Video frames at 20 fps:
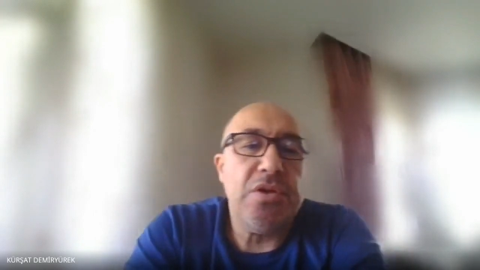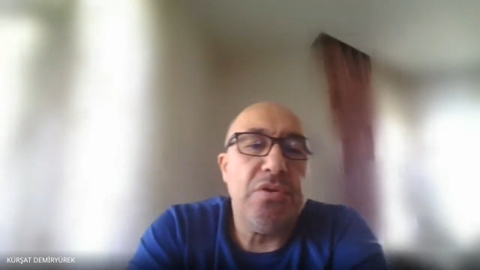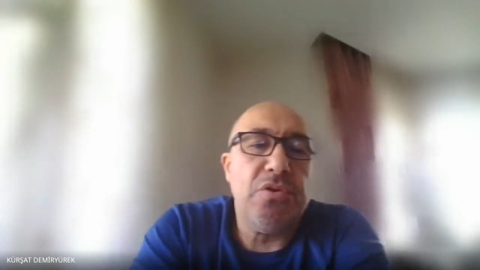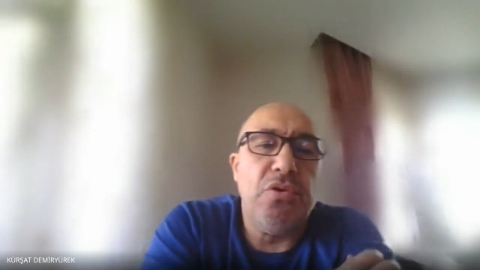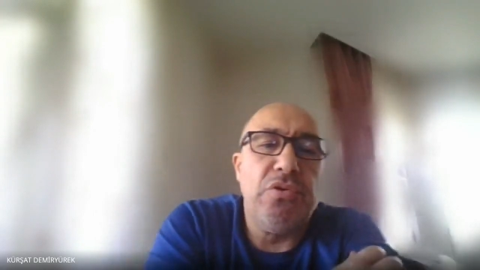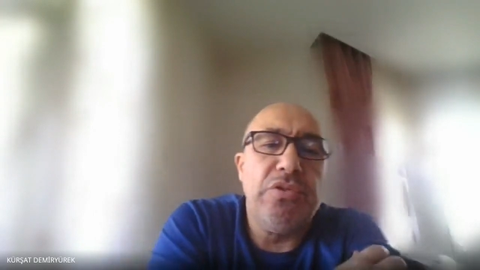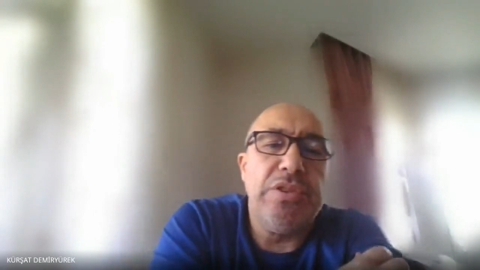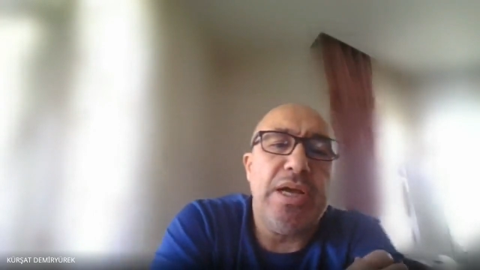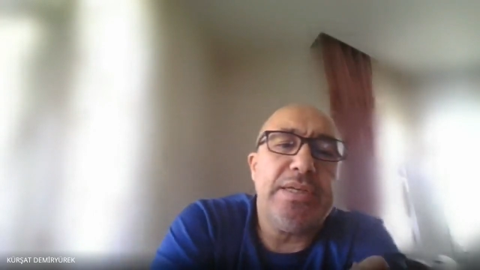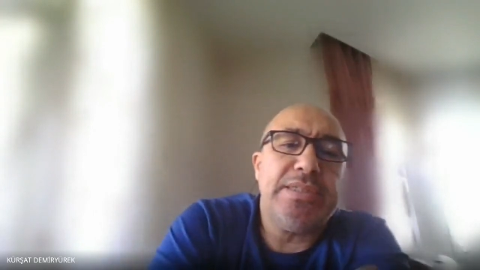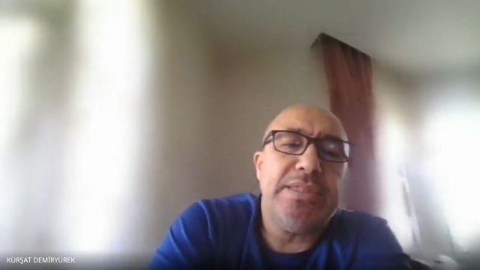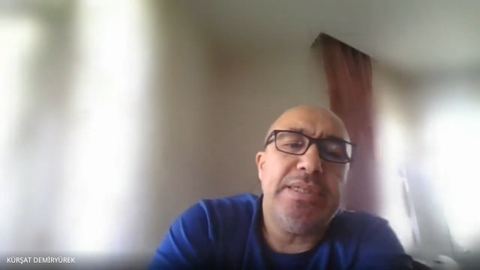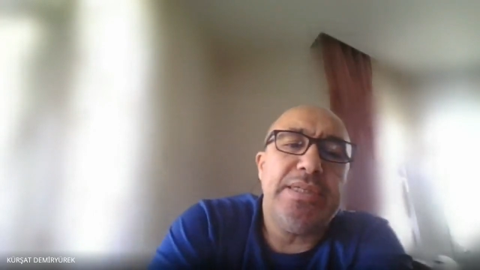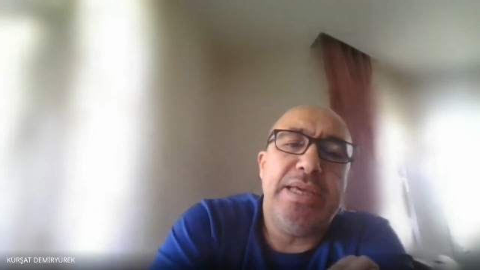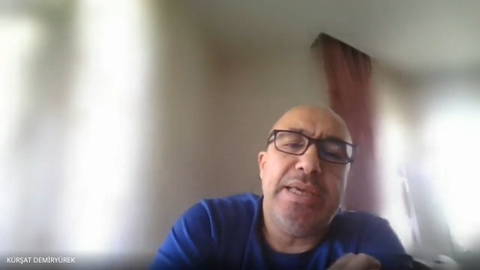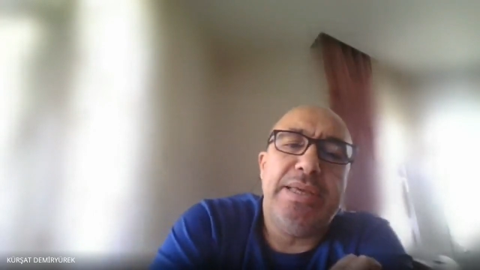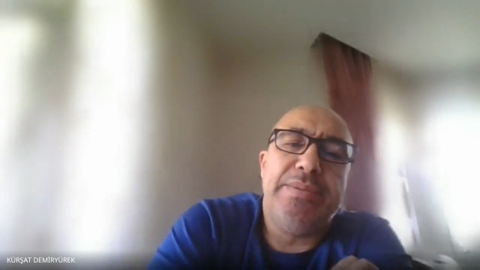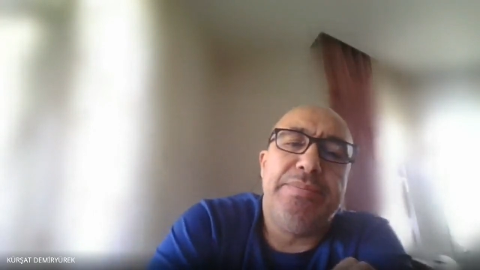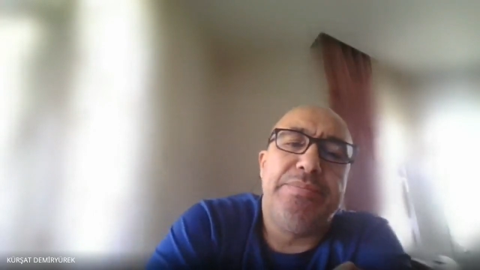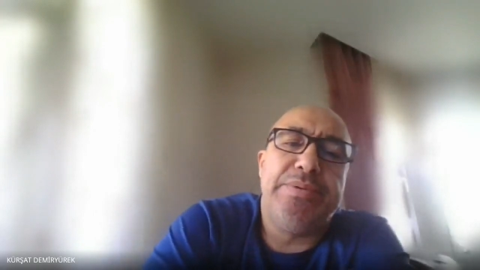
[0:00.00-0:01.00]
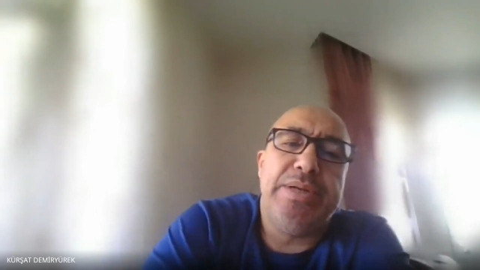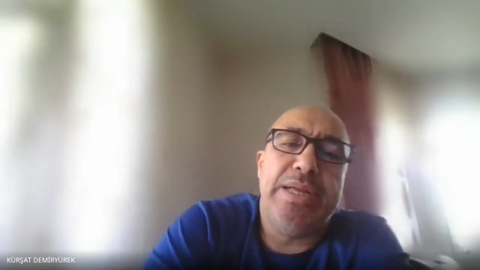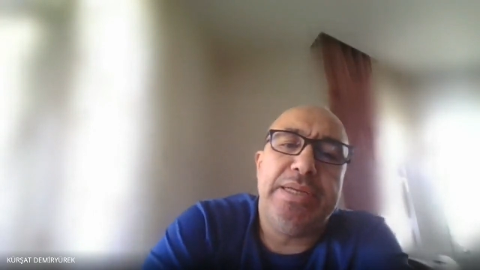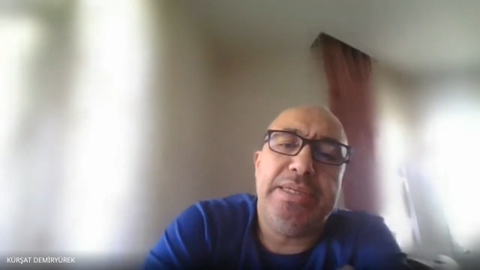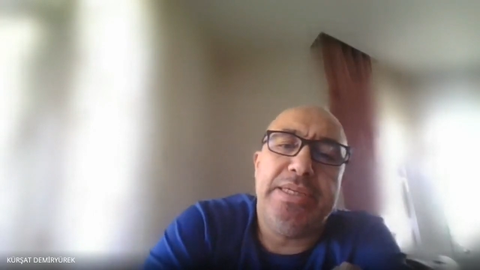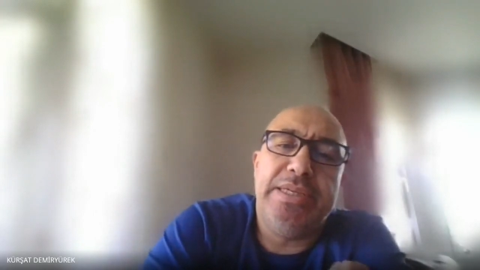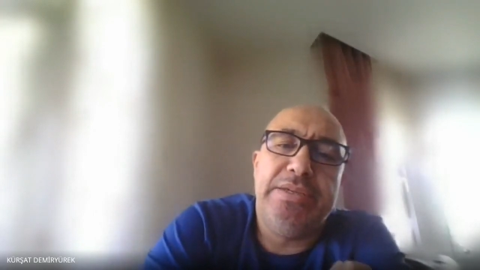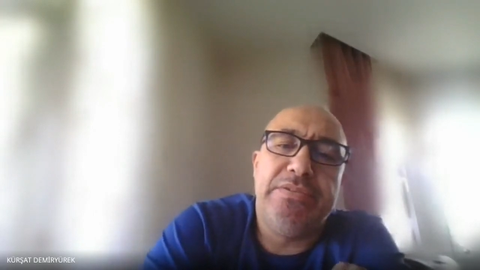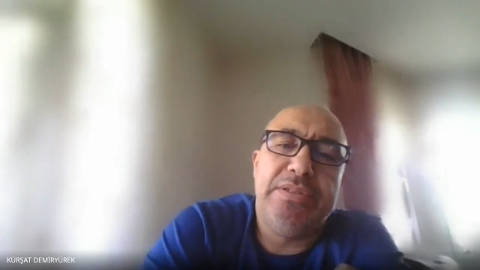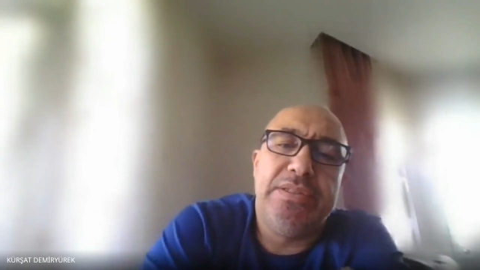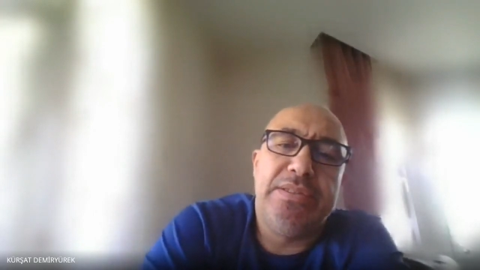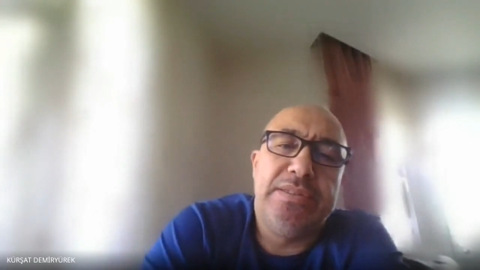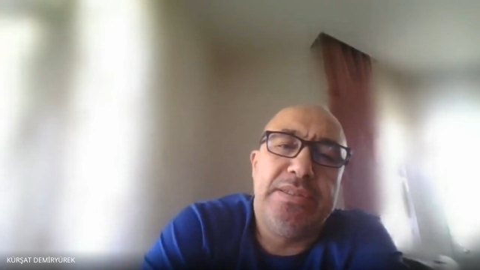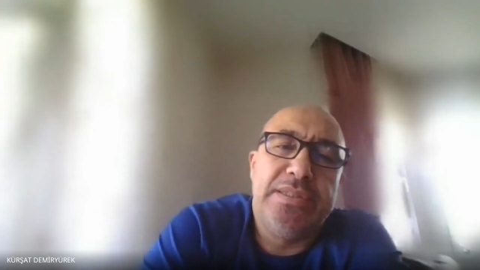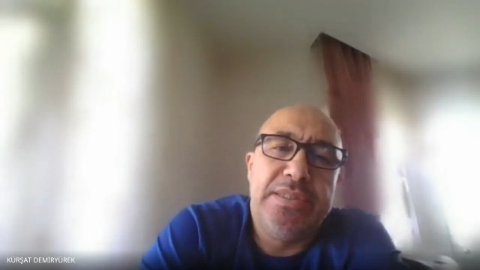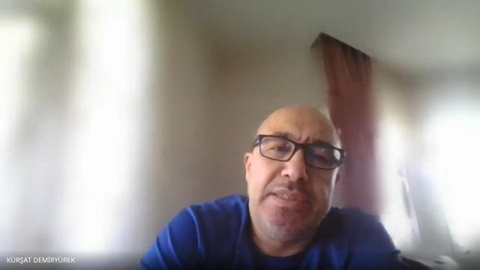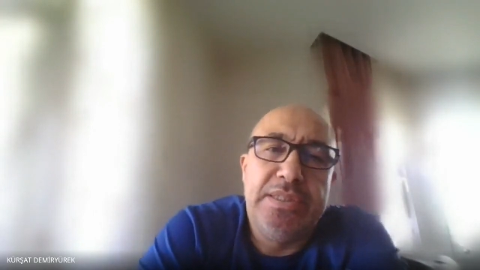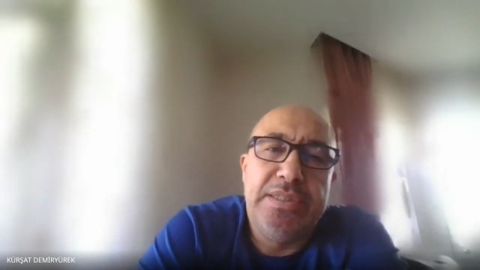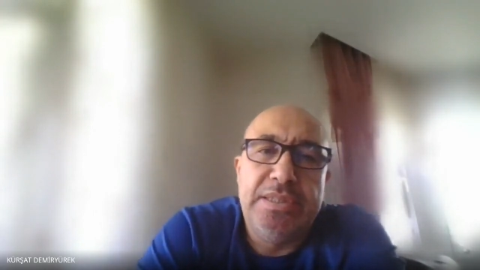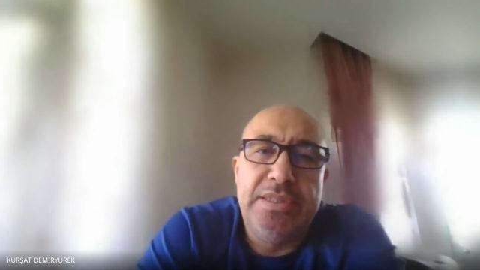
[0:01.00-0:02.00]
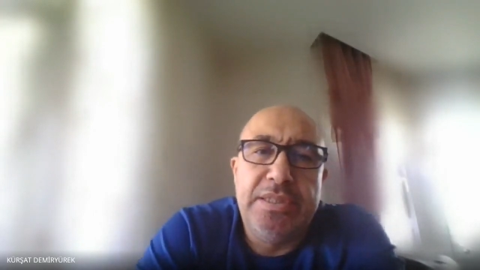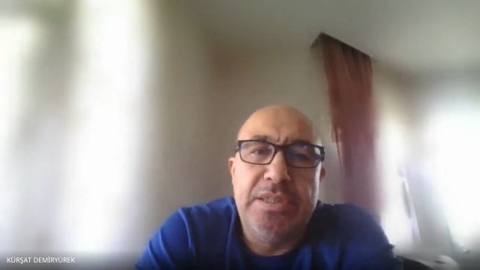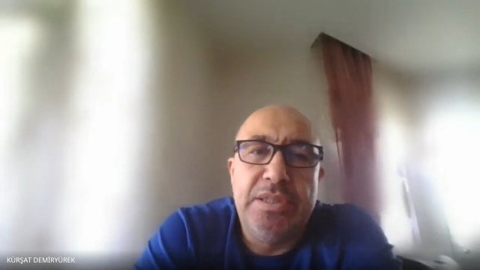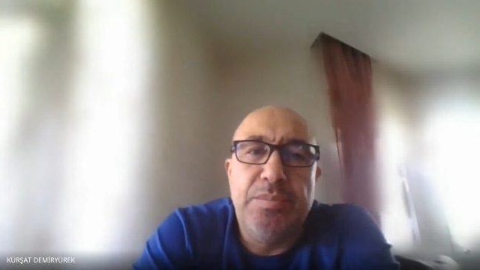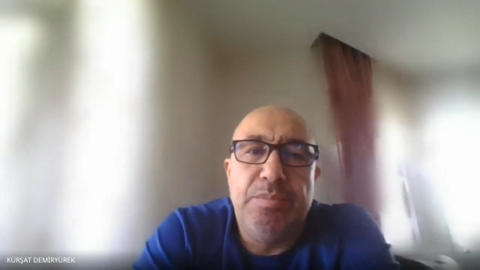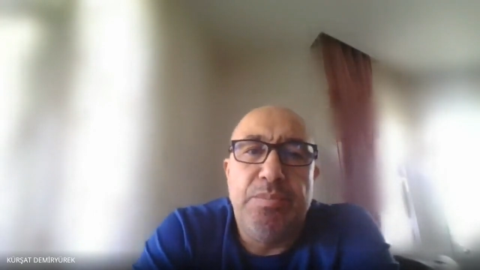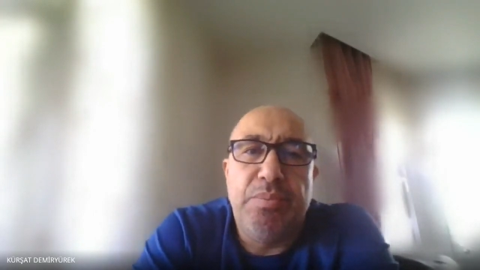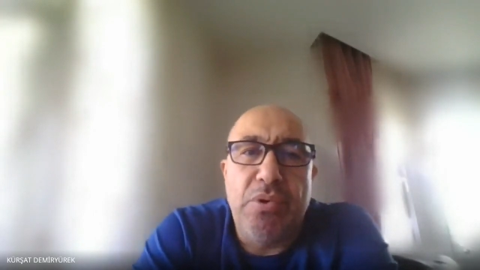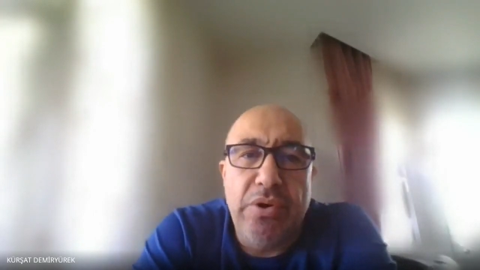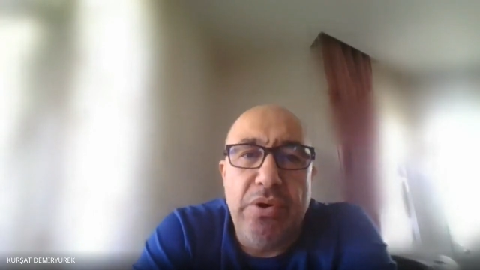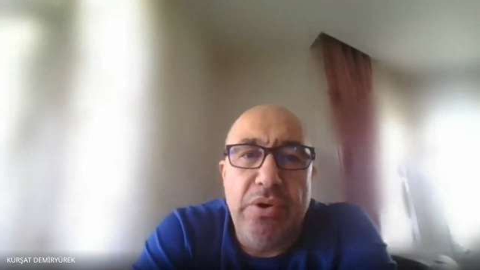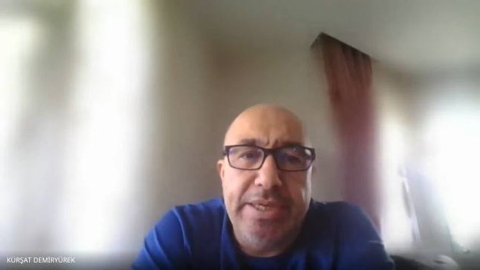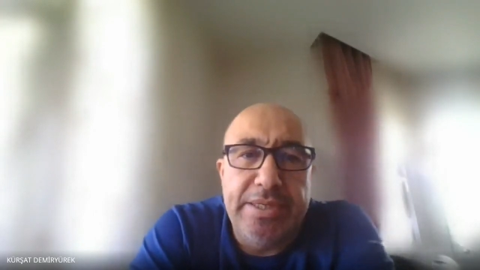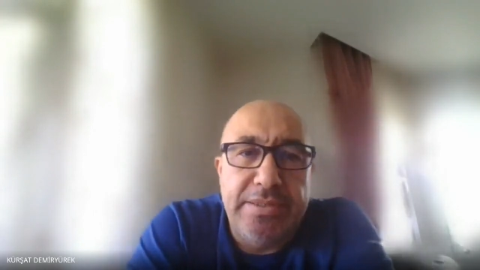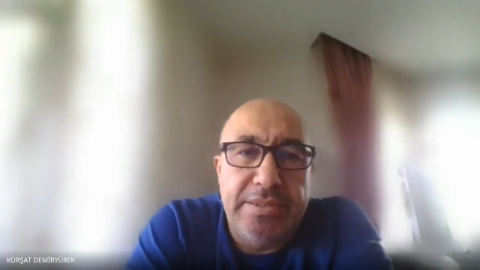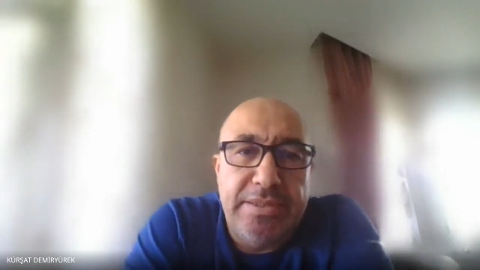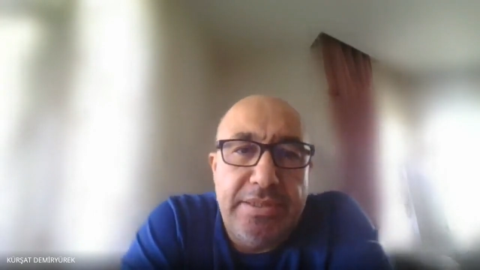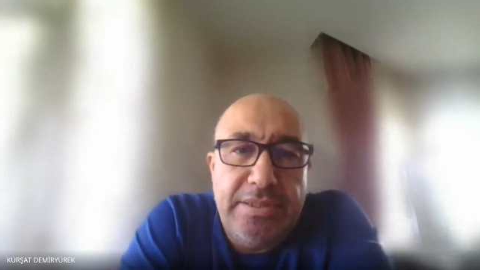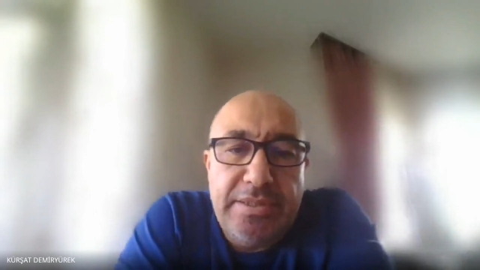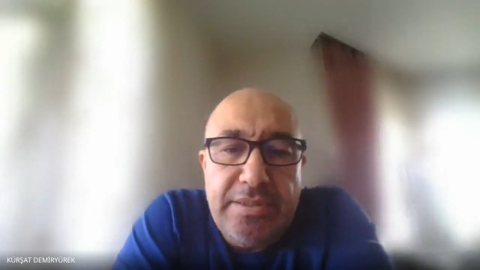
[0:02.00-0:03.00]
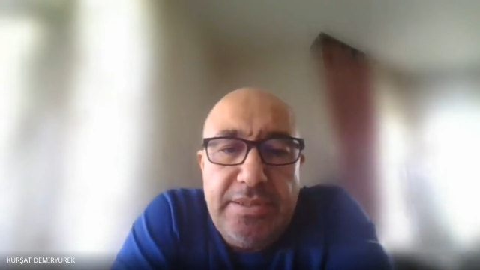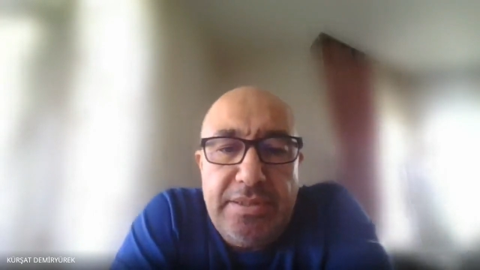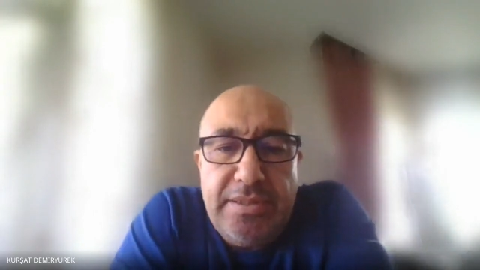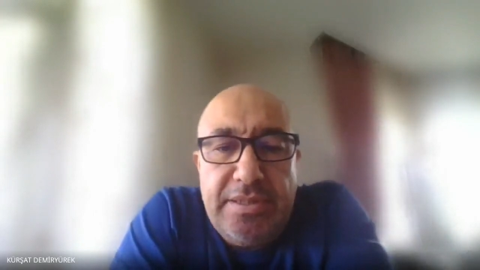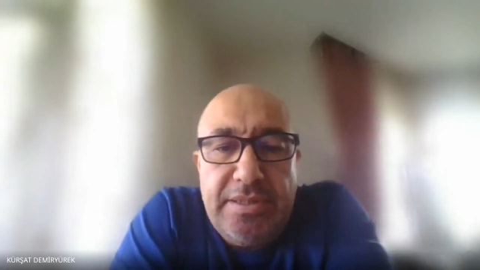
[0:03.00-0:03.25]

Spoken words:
conducting a break-even point,